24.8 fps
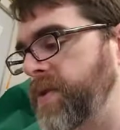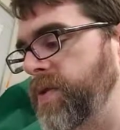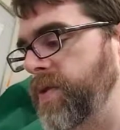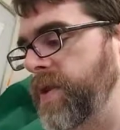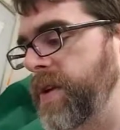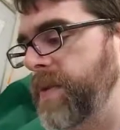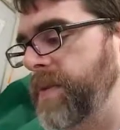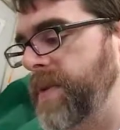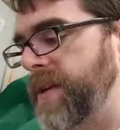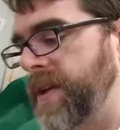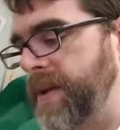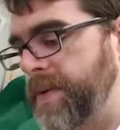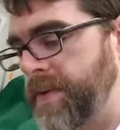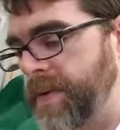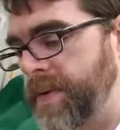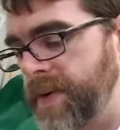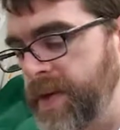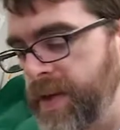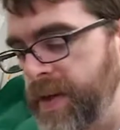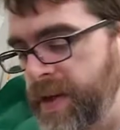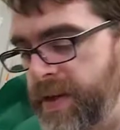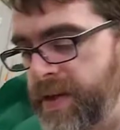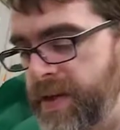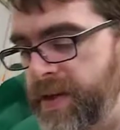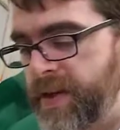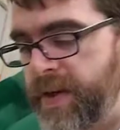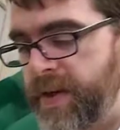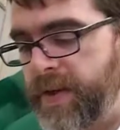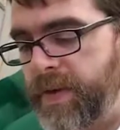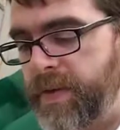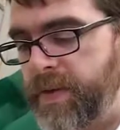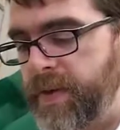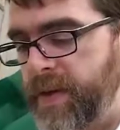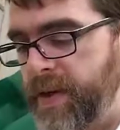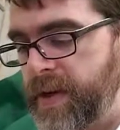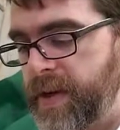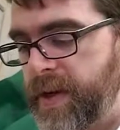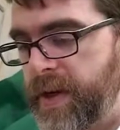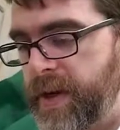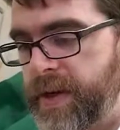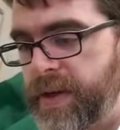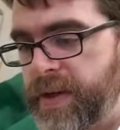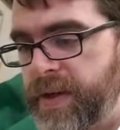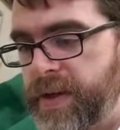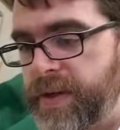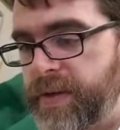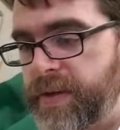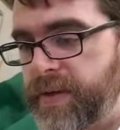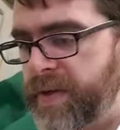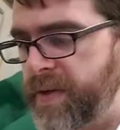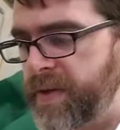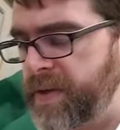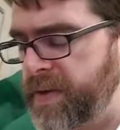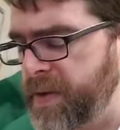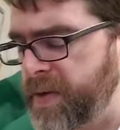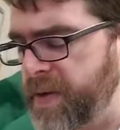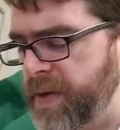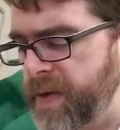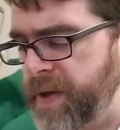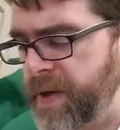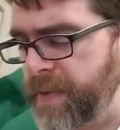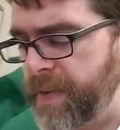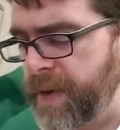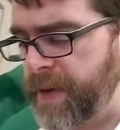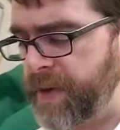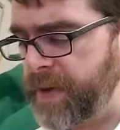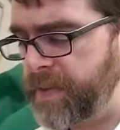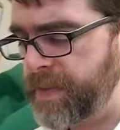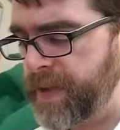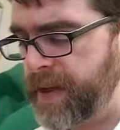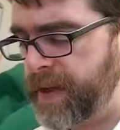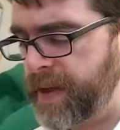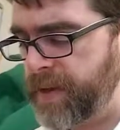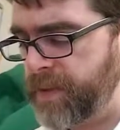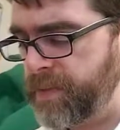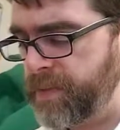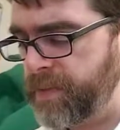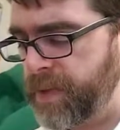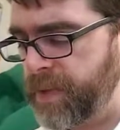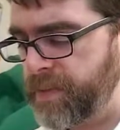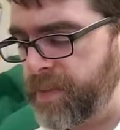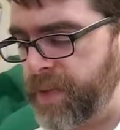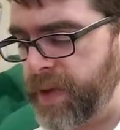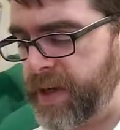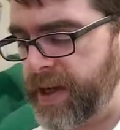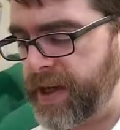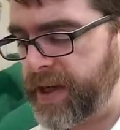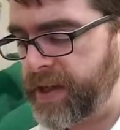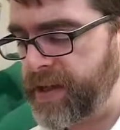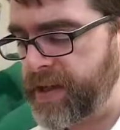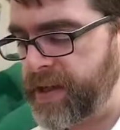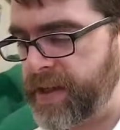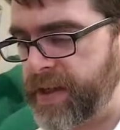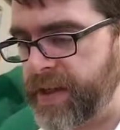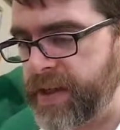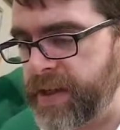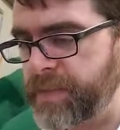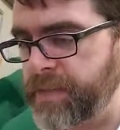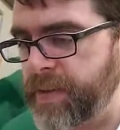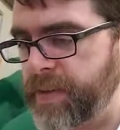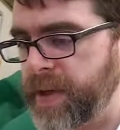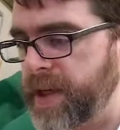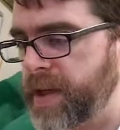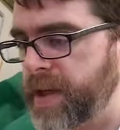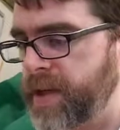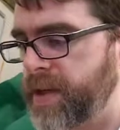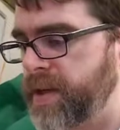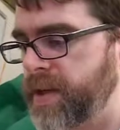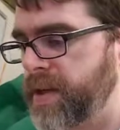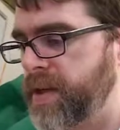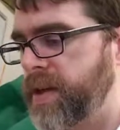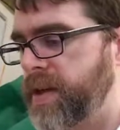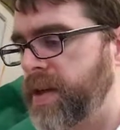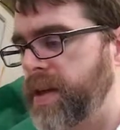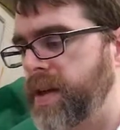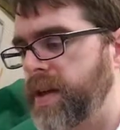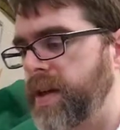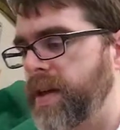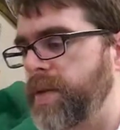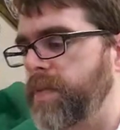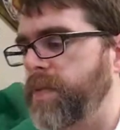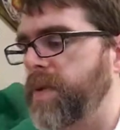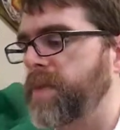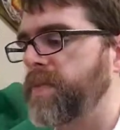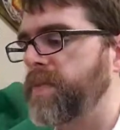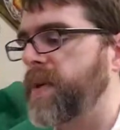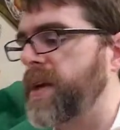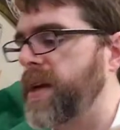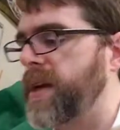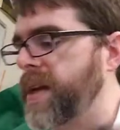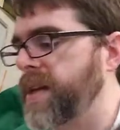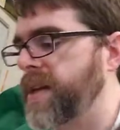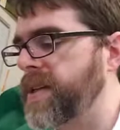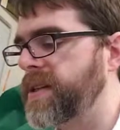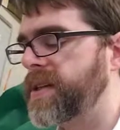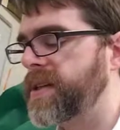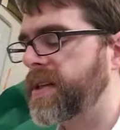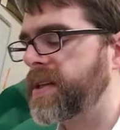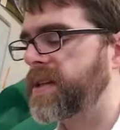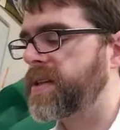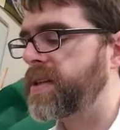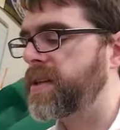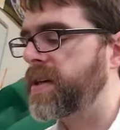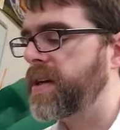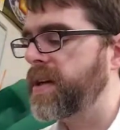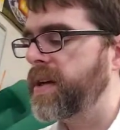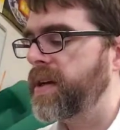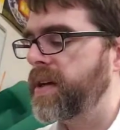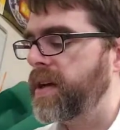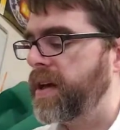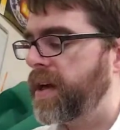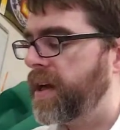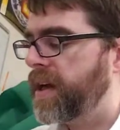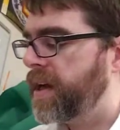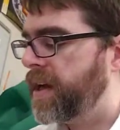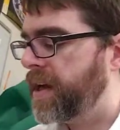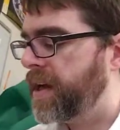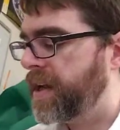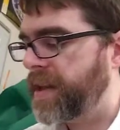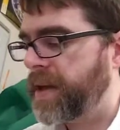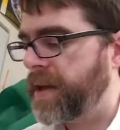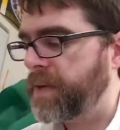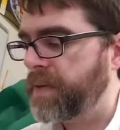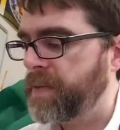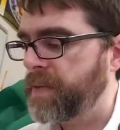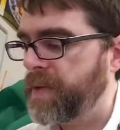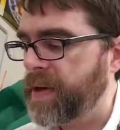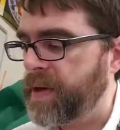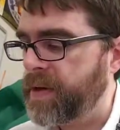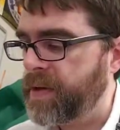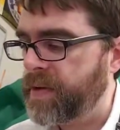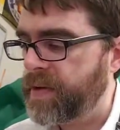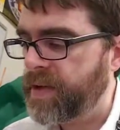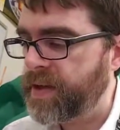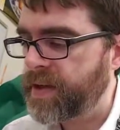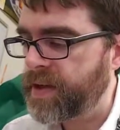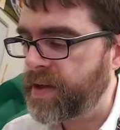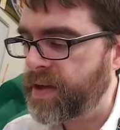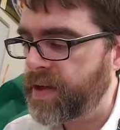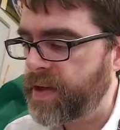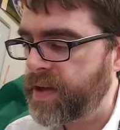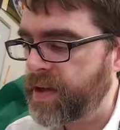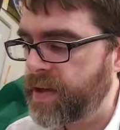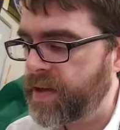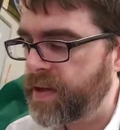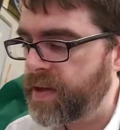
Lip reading: going to be double. So it should come out to be 1.96, but yeah, 1.96, and that would be newtons